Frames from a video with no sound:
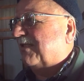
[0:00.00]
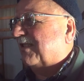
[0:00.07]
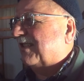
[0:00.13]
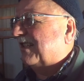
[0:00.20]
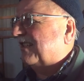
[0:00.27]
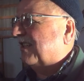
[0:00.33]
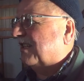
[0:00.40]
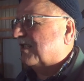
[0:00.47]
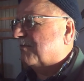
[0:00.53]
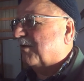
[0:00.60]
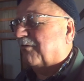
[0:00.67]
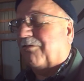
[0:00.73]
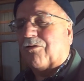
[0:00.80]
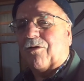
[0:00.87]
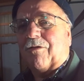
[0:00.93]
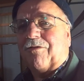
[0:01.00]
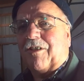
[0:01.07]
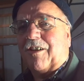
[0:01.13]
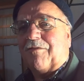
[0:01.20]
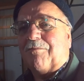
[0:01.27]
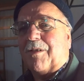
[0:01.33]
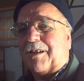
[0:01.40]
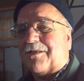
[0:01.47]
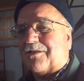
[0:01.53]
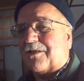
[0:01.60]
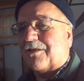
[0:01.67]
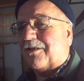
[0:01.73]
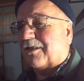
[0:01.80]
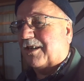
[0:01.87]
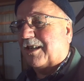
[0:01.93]
I think it's about $4 or $5
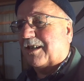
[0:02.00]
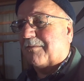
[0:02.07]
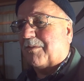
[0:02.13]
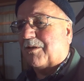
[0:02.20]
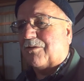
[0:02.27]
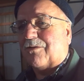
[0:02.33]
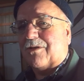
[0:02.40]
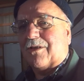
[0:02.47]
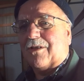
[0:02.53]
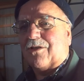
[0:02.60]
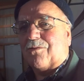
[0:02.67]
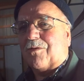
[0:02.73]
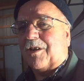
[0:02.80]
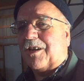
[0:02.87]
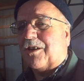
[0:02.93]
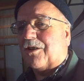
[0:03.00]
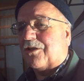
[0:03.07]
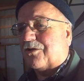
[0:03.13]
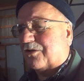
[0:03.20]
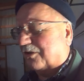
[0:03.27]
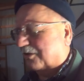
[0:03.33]
and you get about 20 yards